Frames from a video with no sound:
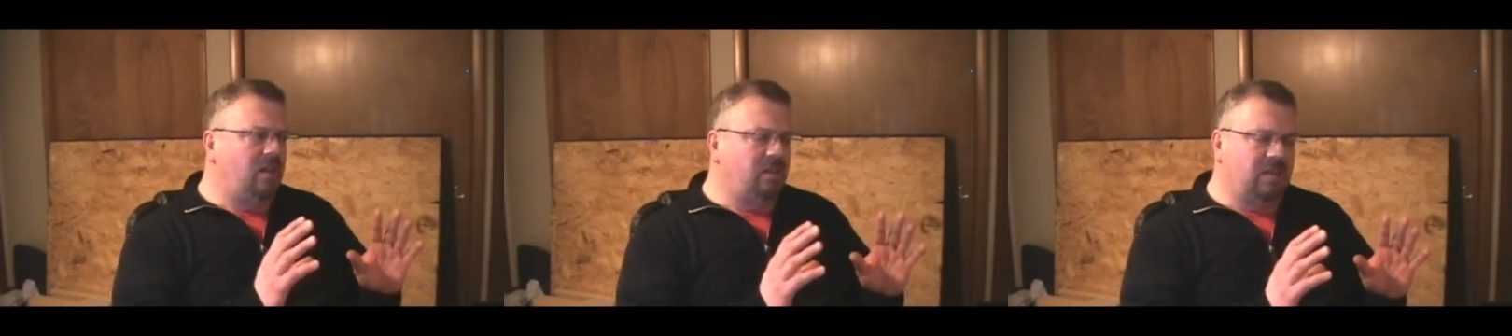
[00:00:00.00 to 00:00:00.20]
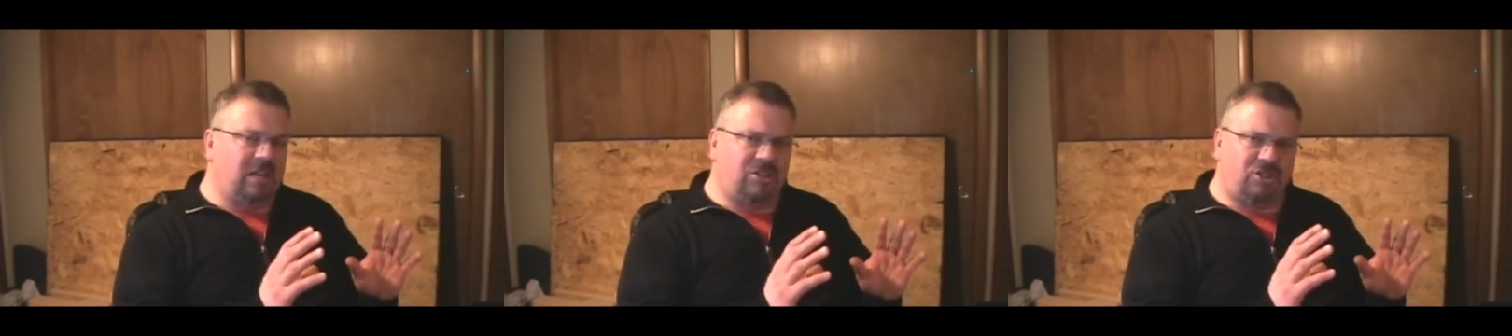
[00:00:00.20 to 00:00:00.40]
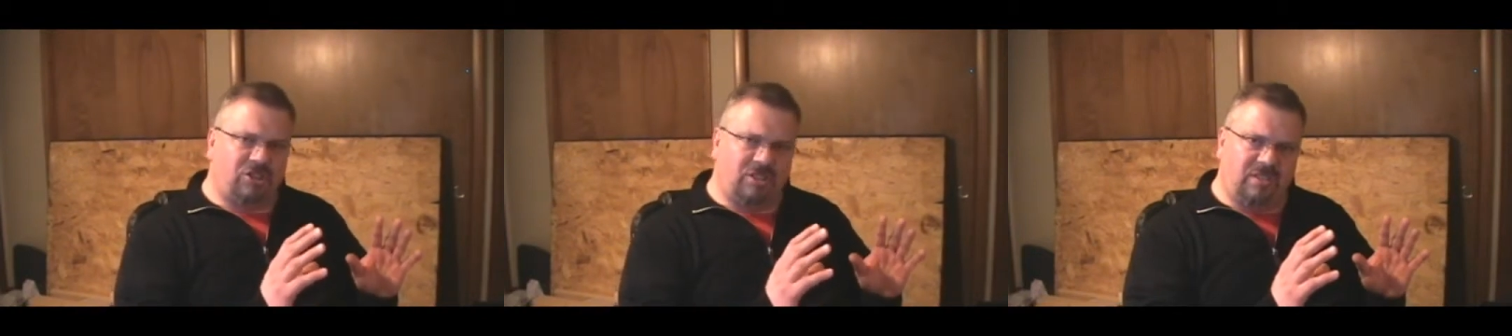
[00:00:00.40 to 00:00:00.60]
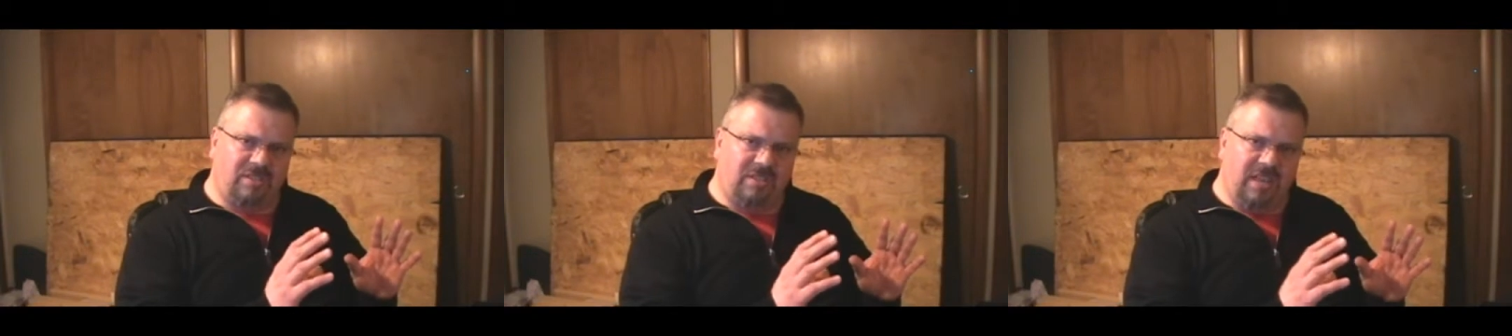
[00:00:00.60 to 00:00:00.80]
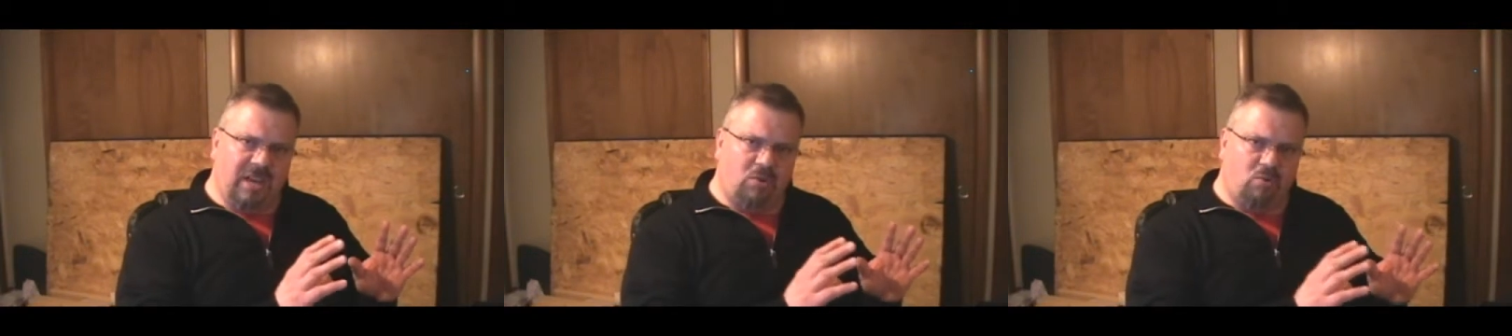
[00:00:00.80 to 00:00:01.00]
Let's
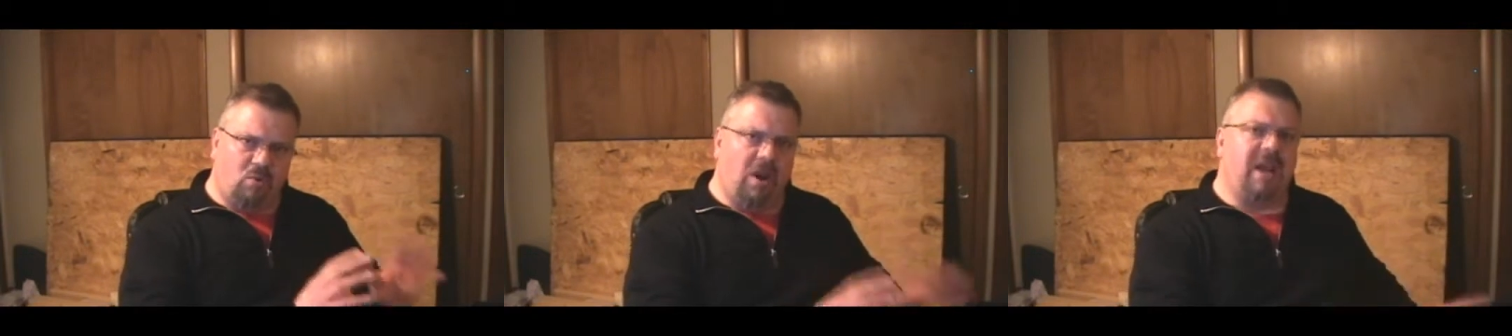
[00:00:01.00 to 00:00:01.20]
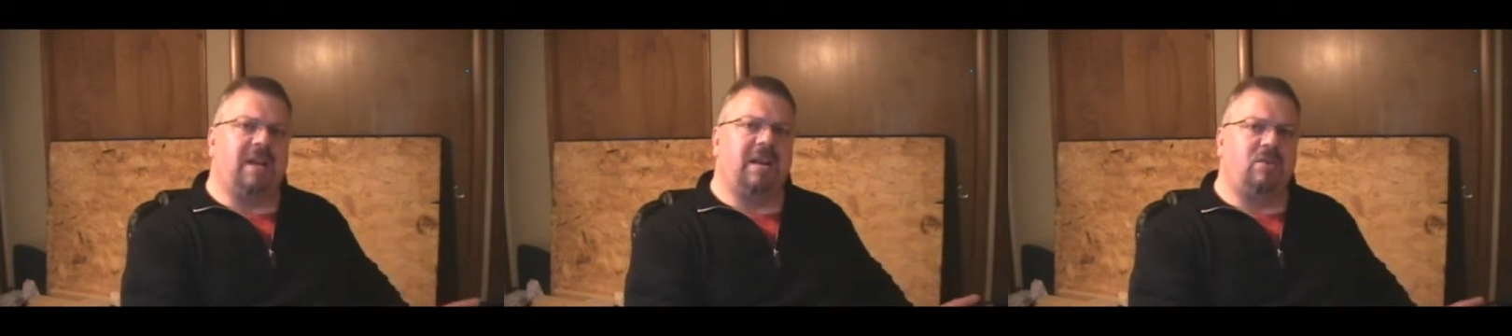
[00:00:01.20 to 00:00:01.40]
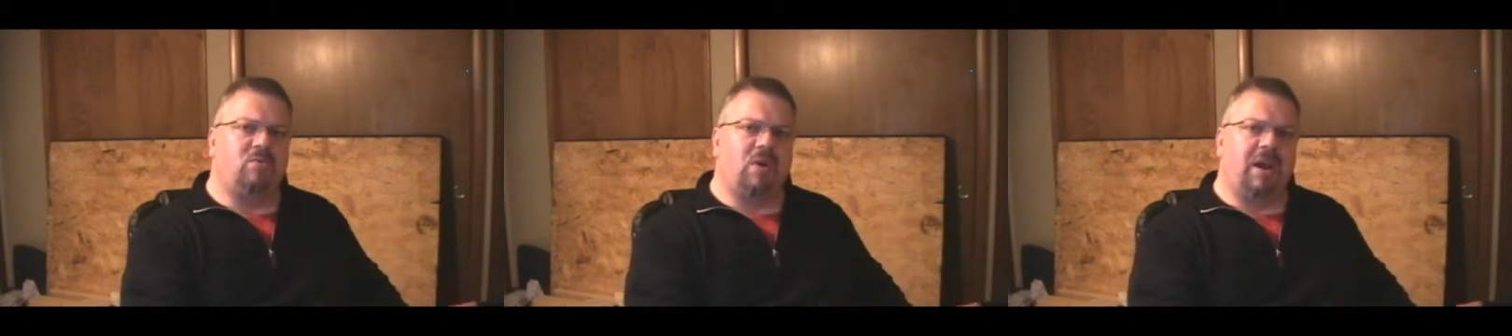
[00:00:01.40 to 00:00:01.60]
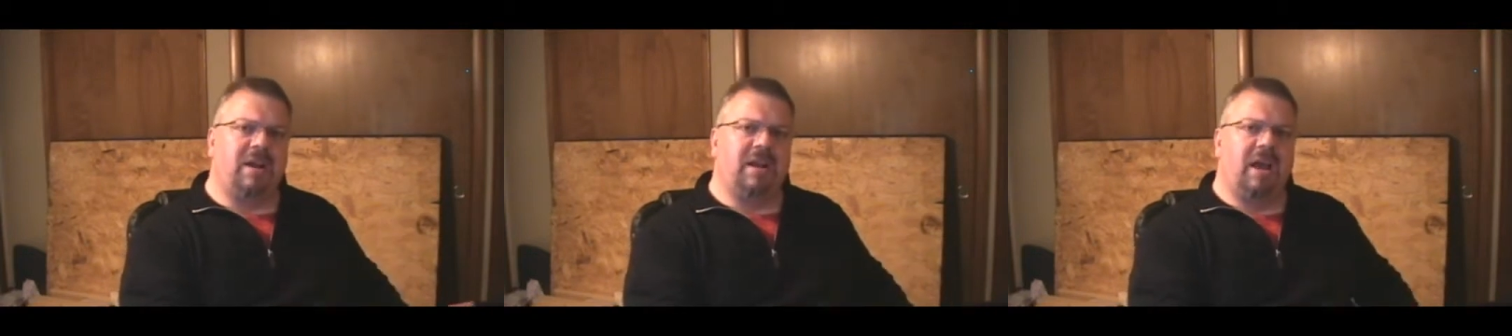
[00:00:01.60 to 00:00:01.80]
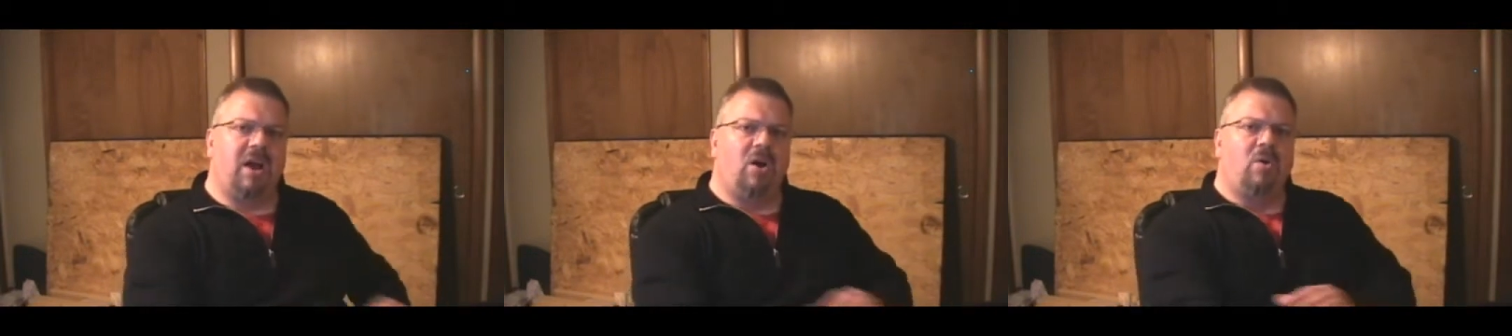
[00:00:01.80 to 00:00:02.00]
just dig right in
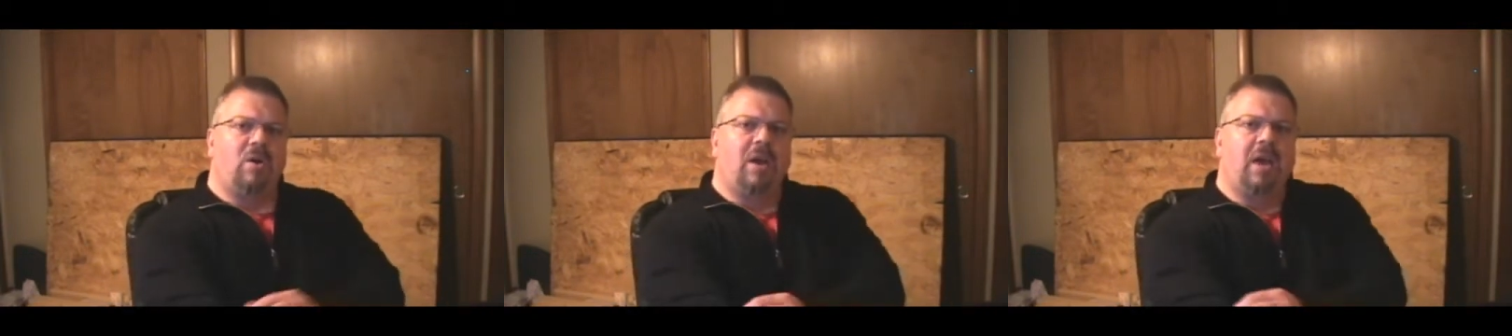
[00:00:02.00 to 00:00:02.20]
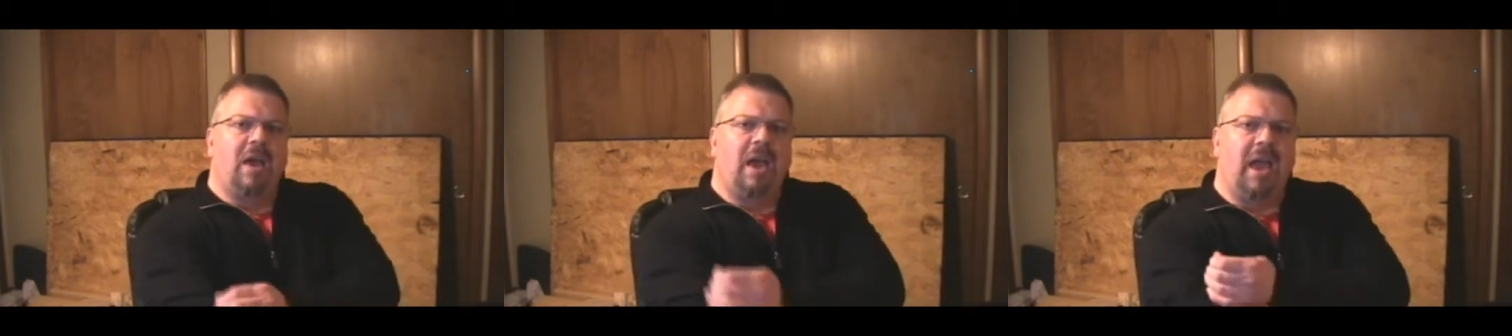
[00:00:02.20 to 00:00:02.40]
right now